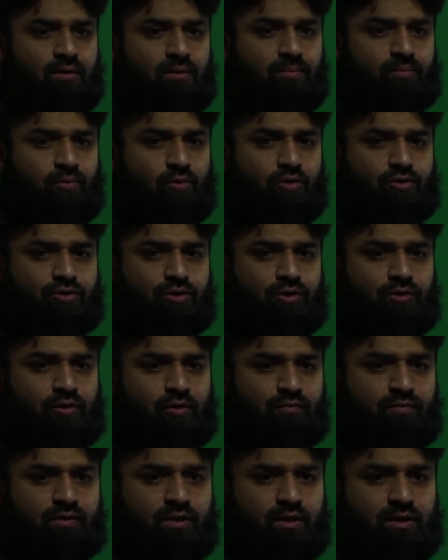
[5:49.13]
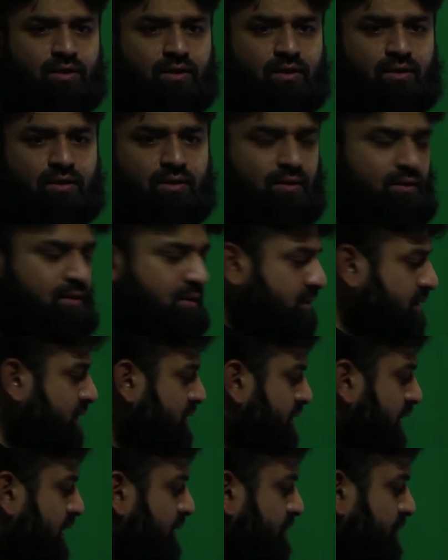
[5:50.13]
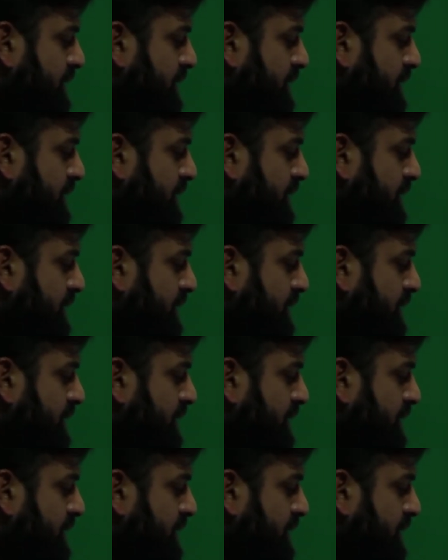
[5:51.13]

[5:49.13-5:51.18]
portion of this IP